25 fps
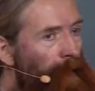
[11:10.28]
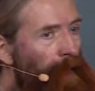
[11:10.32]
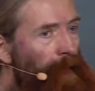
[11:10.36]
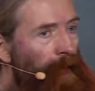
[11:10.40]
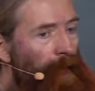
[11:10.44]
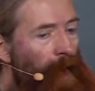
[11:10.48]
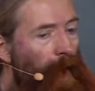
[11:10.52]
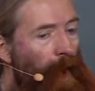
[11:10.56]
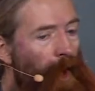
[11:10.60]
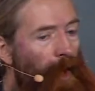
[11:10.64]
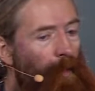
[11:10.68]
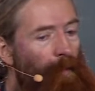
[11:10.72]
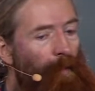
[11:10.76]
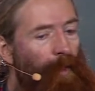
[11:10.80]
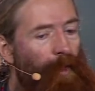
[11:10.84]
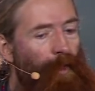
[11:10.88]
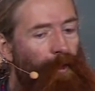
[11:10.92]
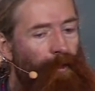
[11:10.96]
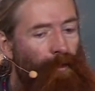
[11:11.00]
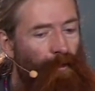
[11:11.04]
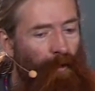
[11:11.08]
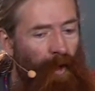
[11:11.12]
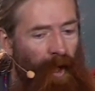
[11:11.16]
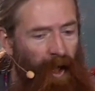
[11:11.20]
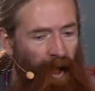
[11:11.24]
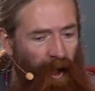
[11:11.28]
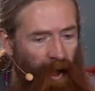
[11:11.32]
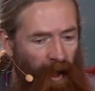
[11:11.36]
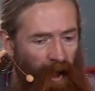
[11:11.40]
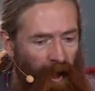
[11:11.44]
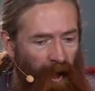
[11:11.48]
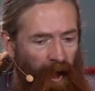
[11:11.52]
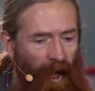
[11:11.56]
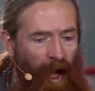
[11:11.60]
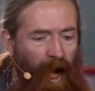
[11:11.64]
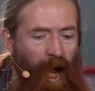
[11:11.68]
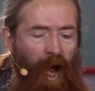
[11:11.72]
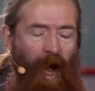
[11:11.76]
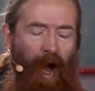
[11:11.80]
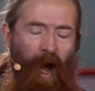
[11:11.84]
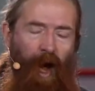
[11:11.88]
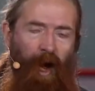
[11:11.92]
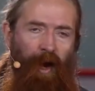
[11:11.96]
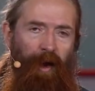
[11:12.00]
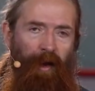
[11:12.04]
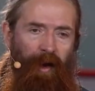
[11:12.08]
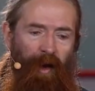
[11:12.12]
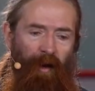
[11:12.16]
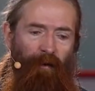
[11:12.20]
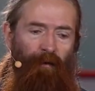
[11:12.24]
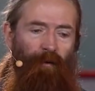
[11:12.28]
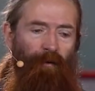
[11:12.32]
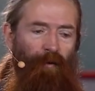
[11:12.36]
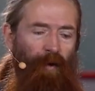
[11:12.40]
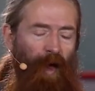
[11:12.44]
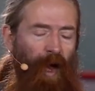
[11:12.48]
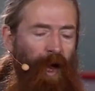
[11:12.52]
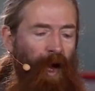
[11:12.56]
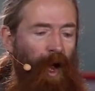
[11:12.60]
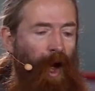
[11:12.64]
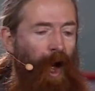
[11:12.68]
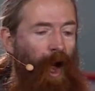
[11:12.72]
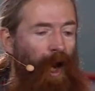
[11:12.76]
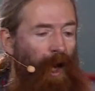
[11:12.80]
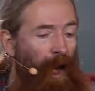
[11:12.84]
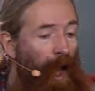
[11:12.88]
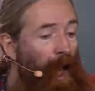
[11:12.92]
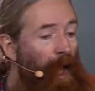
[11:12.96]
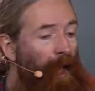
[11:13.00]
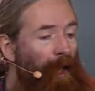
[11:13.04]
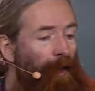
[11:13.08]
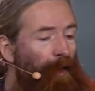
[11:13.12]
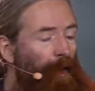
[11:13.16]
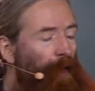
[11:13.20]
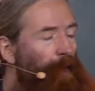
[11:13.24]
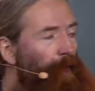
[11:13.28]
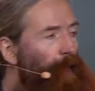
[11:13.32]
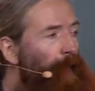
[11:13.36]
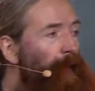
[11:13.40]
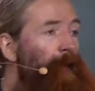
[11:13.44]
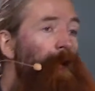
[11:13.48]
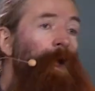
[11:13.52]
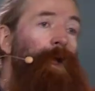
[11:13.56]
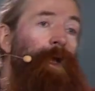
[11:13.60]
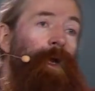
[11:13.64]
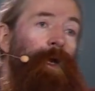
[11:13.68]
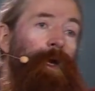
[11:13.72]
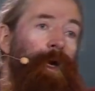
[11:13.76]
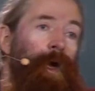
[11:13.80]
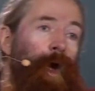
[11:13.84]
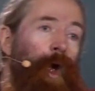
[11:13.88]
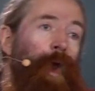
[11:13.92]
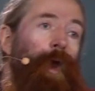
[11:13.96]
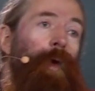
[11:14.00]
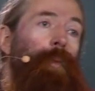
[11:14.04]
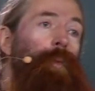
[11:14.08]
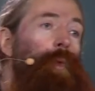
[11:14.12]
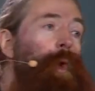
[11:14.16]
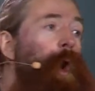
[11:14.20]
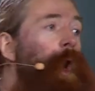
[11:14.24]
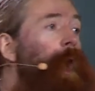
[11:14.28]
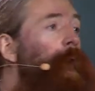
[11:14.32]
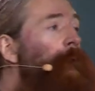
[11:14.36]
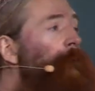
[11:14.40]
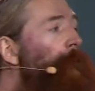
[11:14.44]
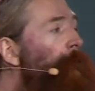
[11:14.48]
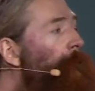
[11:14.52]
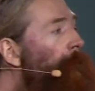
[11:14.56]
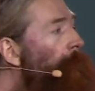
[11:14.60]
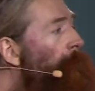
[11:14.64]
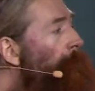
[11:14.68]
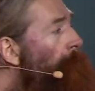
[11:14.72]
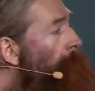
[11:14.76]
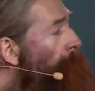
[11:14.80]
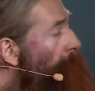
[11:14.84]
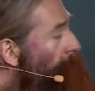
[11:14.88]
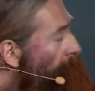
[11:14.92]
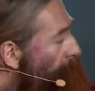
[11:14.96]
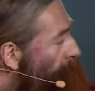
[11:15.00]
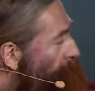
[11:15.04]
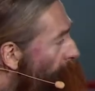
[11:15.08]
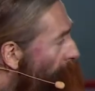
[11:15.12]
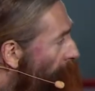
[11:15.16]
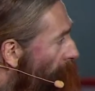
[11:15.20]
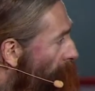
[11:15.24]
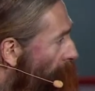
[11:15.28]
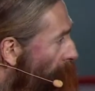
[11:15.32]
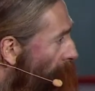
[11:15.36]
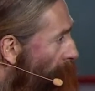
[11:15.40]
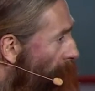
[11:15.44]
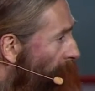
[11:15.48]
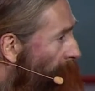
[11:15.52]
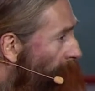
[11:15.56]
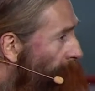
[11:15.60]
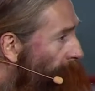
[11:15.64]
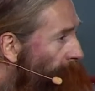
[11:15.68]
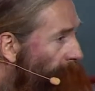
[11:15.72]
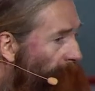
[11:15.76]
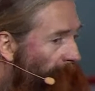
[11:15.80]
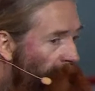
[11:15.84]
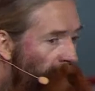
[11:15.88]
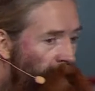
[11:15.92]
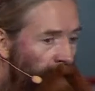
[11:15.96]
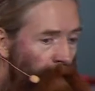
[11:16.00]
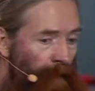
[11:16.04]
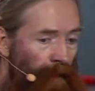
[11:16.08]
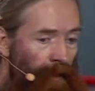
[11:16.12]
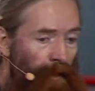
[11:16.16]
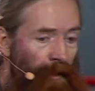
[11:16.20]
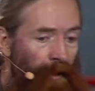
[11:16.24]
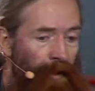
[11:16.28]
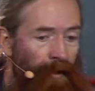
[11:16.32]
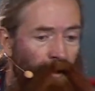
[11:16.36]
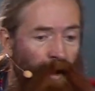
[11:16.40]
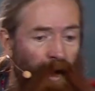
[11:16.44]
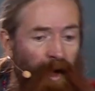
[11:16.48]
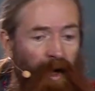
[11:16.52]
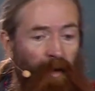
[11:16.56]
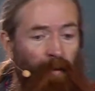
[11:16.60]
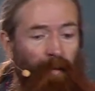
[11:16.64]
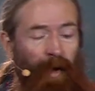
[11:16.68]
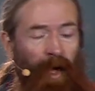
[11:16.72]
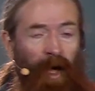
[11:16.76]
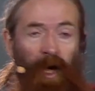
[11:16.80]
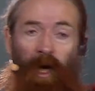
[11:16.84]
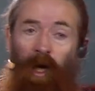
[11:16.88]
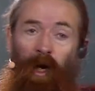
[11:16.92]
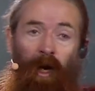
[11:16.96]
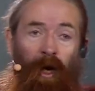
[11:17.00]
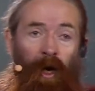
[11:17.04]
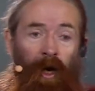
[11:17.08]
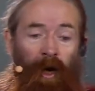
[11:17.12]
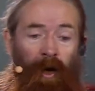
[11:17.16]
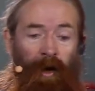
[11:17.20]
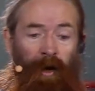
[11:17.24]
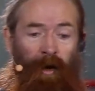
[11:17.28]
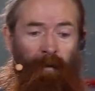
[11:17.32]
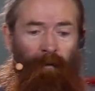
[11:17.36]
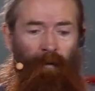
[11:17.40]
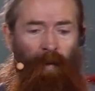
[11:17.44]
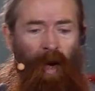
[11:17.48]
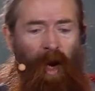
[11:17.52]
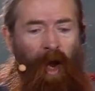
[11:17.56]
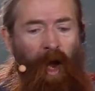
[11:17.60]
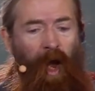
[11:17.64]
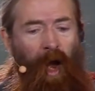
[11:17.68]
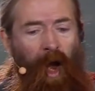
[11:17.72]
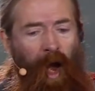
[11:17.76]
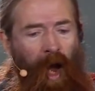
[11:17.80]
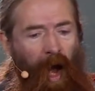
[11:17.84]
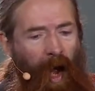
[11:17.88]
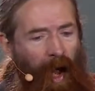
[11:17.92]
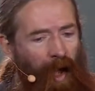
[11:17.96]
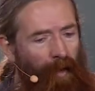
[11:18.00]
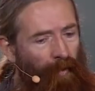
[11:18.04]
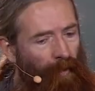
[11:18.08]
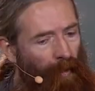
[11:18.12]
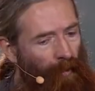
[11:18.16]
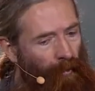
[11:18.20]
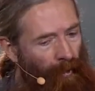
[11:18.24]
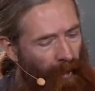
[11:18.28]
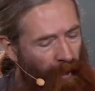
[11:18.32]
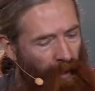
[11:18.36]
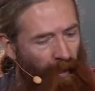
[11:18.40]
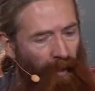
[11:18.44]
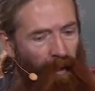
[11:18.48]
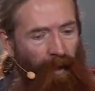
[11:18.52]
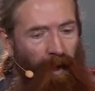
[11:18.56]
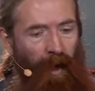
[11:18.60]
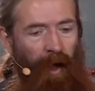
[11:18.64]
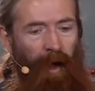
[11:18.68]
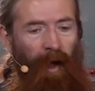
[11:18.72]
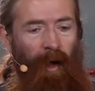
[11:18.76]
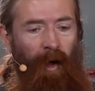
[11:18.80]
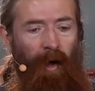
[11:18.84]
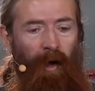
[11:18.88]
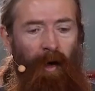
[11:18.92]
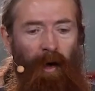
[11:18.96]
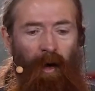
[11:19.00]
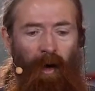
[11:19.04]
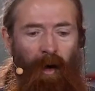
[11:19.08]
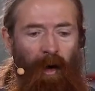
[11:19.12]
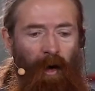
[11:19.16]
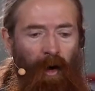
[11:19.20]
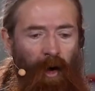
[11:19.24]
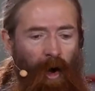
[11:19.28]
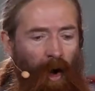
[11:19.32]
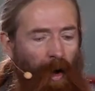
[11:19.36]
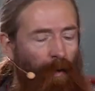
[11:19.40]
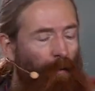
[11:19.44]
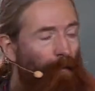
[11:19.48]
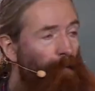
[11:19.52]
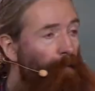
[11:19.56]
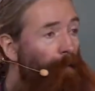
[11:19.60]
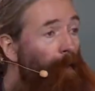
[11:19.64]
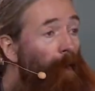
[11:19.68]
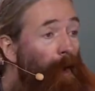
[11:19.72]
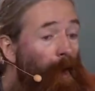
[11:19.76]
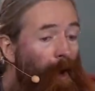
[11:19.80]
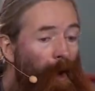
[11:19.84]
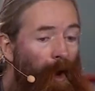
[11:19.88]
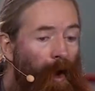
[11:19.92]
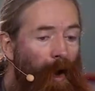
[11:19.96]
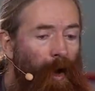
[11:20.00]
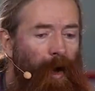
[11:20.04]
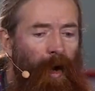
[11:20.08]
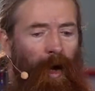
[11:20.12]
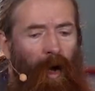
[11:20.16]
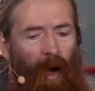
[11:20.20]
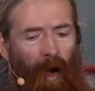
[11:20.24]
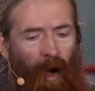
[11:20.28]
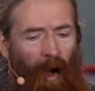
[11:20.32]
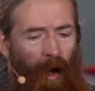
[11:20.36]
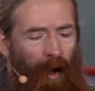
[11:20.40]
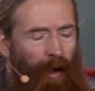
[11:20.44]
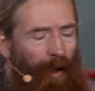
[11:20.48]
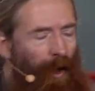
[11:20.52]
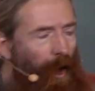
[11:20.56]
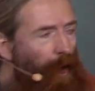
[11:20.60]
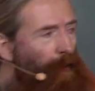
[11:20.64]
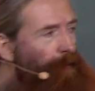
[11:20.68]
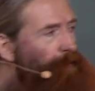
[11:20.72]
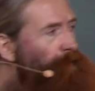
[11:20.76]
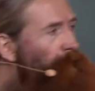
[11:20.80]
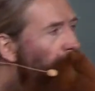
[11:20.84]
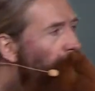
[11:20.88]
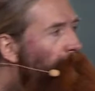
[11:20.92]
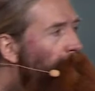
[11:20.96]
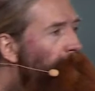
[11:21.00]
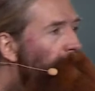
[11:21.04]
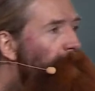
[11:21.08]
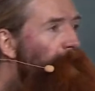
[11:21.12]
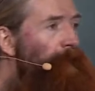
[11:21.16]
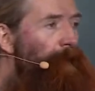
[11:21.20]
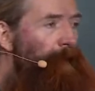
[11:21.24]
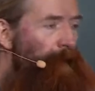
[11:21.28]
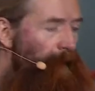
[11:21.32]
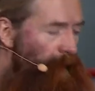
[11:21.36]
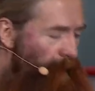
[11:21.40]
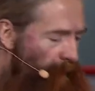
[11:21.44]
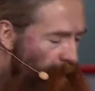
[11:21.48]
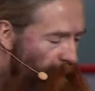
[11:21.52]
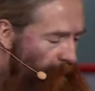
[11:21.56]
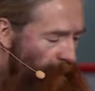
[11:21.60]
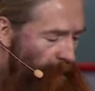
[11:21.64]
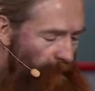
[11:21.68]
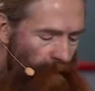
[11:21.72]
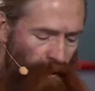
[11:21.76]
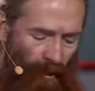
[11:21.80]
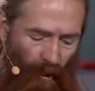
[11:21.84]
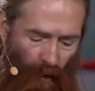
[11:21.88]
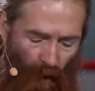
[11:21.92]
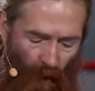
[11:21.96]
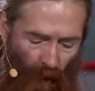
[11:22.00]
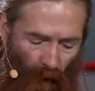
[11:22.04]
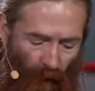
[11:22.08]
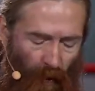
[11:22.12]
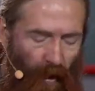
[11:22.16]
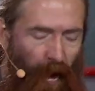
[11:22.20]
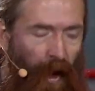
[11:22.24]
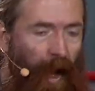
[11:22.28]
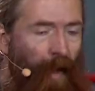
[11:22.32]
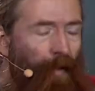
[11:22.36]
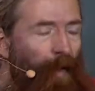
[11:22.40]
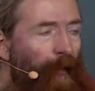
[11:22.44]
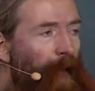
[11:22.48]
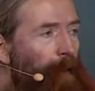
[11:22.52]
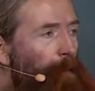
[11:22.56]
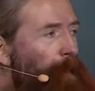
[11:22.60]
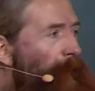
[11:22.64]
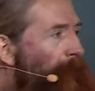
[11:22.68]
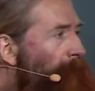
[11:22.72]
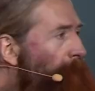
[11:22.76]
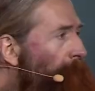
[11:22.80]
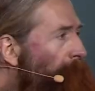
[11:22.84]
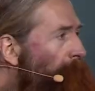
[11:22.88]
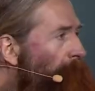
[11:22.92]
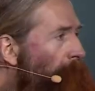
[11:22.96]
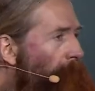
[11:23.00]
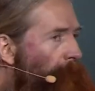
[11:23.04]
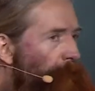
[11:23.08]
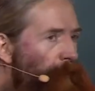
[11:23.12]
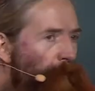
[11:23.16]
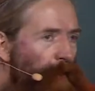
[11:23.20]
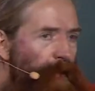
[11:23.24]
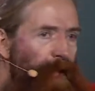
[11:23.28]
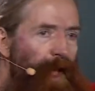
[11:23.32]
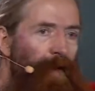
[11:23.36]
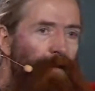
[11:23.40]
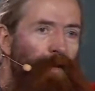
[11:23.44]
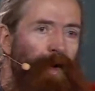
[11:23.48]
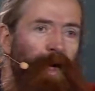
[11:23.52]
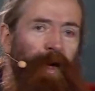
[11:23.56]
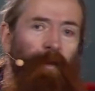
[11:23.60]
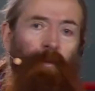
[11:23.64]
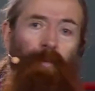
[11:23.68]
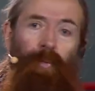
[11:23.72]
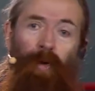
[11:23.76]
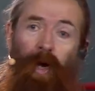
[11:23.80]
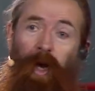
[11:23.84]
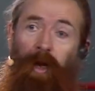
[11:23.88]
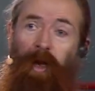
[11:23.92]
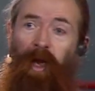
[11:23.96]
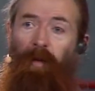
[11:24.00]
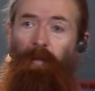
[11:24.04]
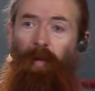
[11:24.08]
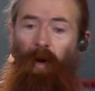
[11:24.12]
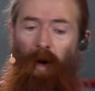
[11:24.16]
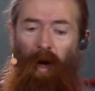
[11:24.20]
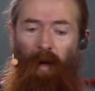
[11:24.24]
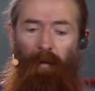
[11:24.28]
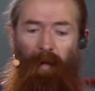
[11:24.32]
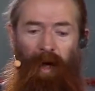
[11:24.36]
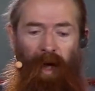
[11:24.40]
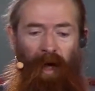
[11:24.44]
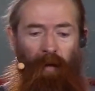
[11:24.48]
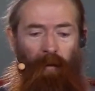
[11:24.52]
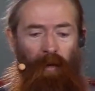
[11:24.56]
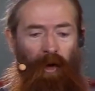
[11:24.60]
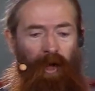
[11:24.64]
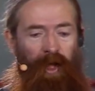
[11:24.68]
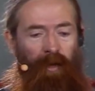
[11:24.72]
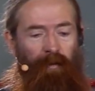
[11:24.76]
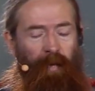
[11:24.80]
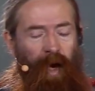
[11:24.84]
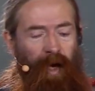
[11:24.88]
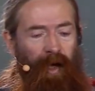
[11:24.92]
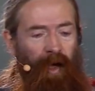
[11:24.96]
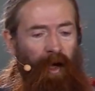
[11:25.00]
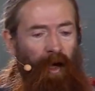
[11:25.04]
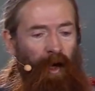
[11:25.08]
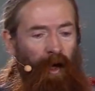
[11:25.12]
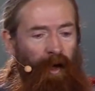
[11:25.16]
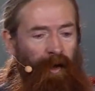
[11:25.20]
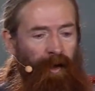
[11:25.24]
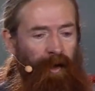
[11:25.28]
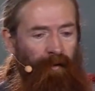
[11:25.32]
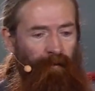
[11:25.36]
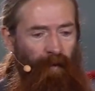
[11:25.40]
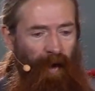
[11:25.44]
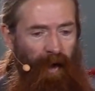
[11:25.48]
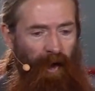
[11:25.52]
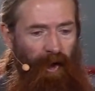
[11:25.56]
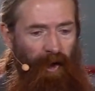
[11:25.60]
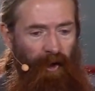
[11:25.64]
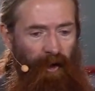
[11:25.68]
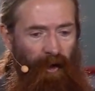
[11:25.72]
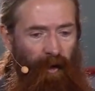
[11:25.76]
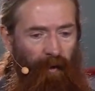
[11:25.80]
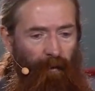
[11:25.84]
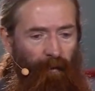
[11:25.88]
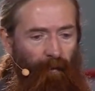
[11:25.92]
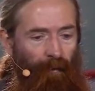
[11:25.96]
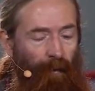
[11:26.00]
in column three as if they are like the things in column one, as if they are like infections that can be cured. And the things in column 4 are not really diseases at all, and they maybe are not even in principle amenable to medical intervention.